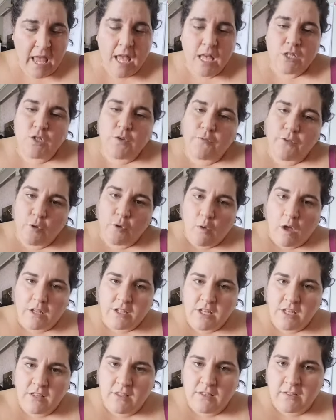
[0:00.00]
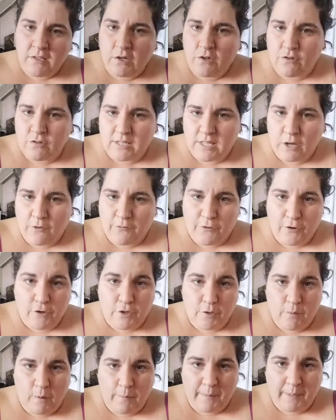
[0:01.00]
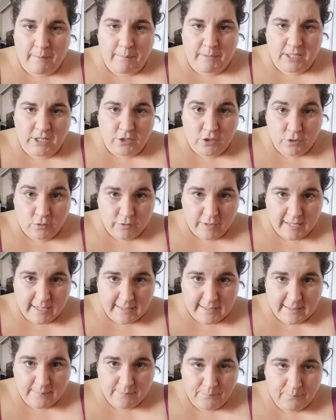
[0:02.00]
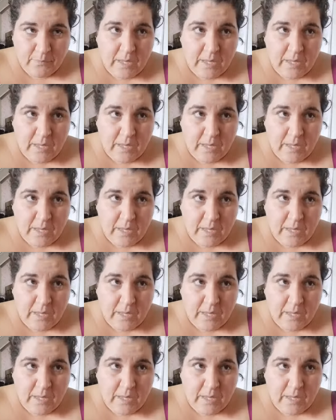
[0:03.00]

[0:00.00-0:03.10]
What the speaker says: So if you're watching this on your cell phone, you won't be able to do this.